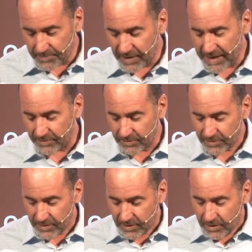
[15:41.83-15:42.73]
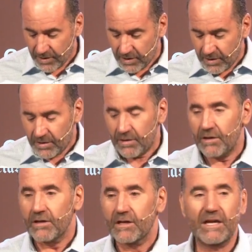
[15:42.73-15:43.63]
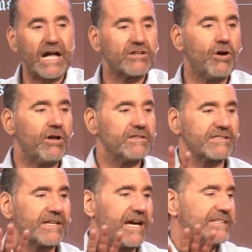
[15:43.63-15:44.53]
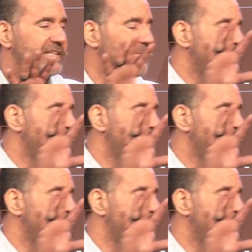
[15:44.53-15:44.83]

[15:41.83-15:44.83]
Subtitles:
of the Bible. God called this guy. His name